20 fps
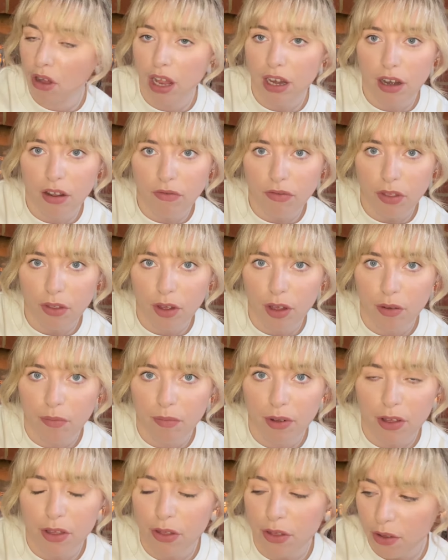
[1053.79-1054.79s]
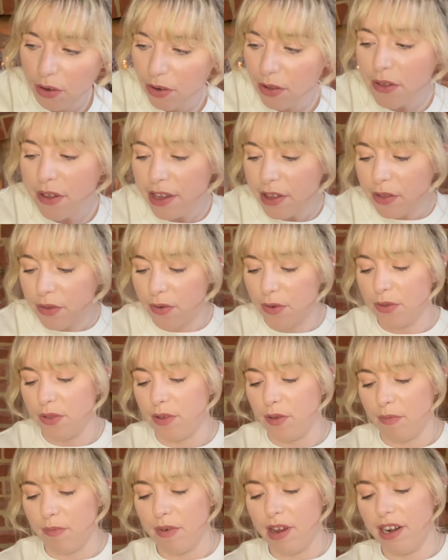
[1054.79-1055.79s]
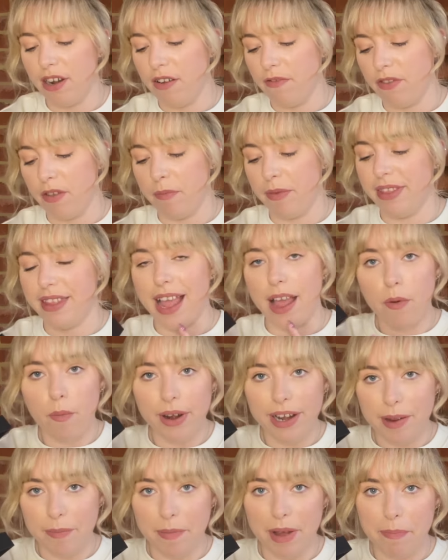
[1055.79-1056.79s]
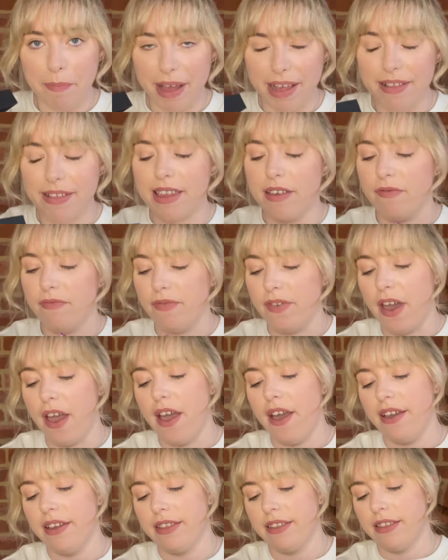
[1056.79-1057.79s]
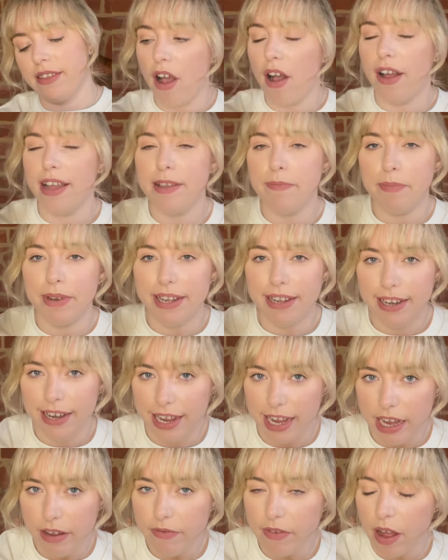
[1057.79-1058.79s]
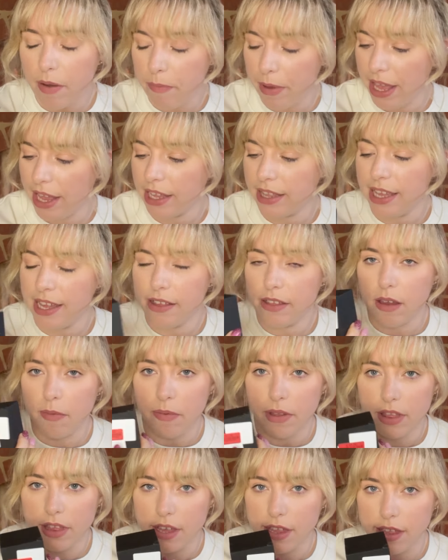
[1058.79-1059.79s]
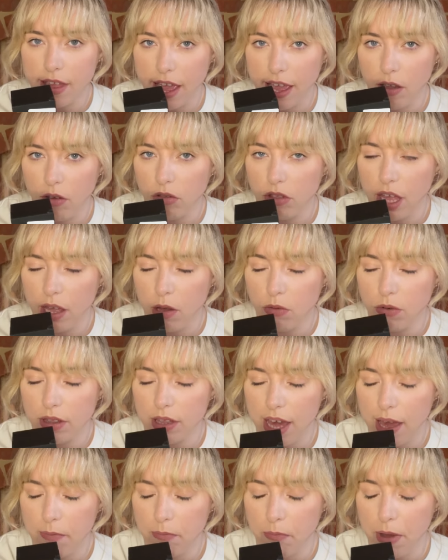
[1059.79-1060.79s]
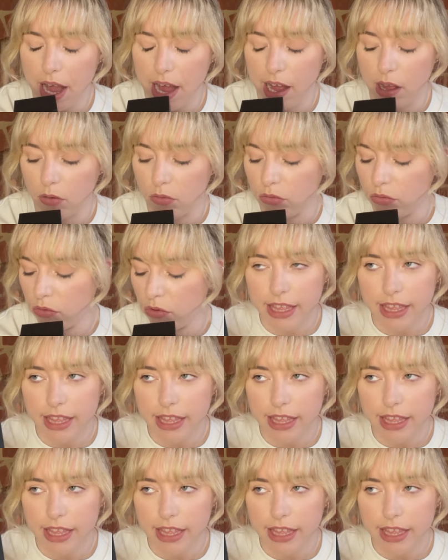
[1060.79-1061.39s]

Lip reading: I love them. As soon as I saw them, I love them. And that went in my basket first. I believe I picked these up in the sale. They were £10.